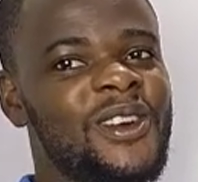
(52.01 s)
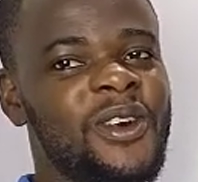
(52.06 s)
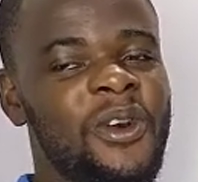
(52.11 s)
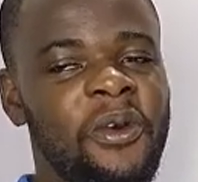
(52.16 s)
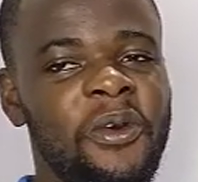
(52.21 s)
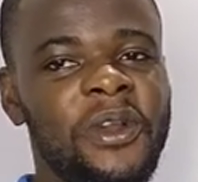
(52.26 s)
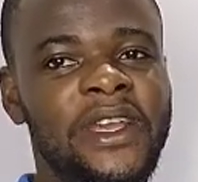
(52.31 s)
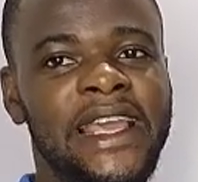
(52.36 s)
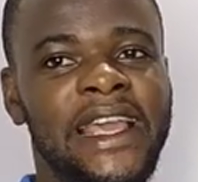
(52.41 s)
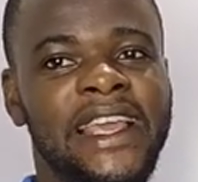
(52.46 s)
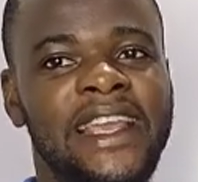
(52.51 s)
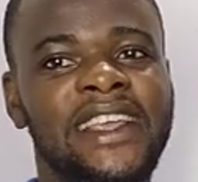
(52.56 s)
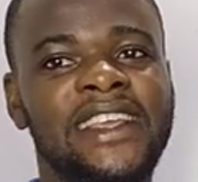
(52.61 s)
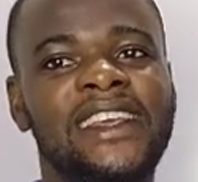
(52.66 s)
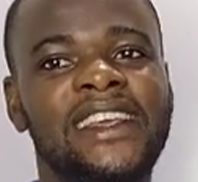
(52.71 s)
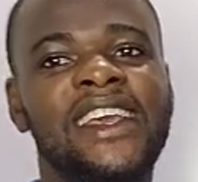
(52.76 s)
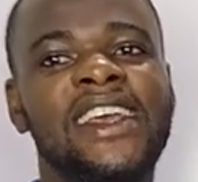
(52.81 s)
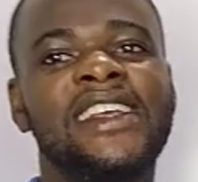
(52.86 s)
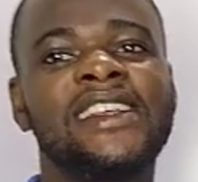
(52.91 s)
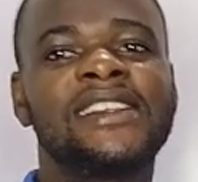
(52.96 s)
Okay,
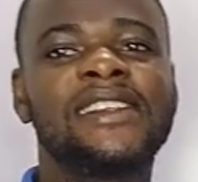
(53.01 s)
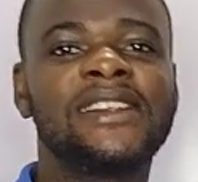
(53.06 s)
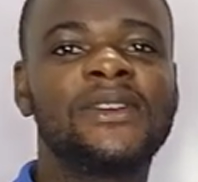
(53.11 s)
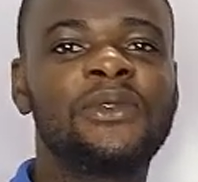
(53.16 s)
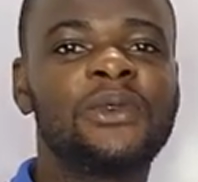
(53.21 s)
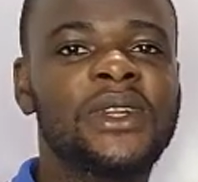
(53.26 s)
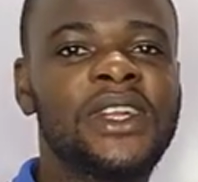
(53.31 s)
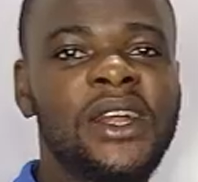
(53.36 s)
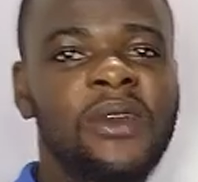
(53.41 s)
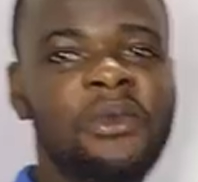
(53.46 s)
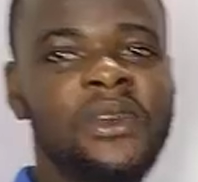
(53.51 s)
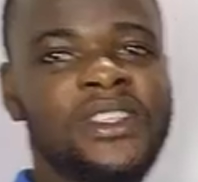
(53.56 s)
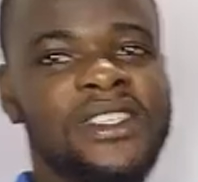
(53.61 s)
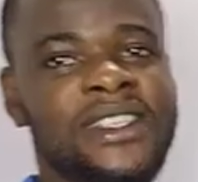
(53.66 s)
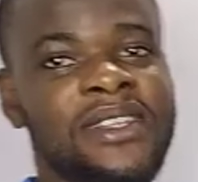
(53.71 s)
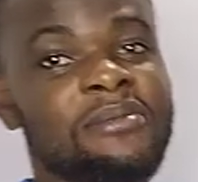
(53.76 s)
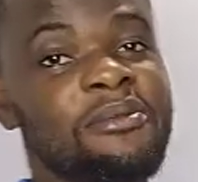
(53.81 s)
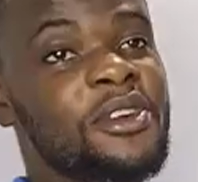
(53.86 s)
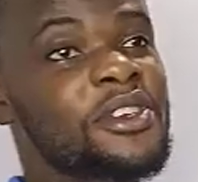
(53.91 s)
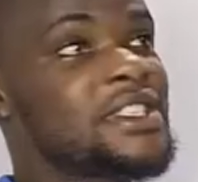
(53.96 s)
without
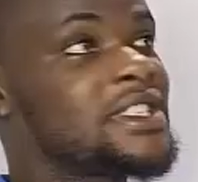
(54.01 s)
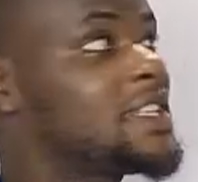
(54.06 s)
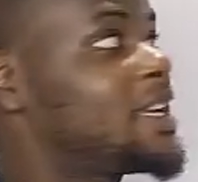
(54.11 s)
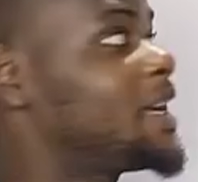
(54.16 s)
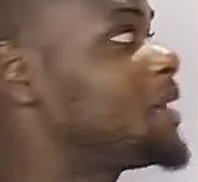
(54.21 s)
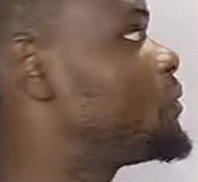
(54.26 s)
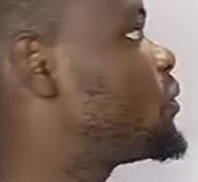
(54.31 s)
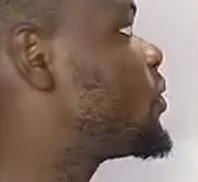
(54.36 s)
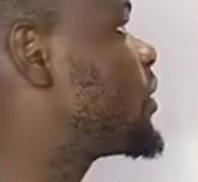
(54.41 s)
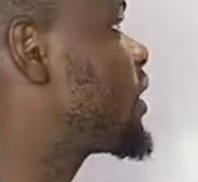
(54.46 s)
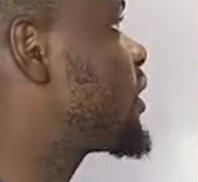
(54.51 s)
wasting much time,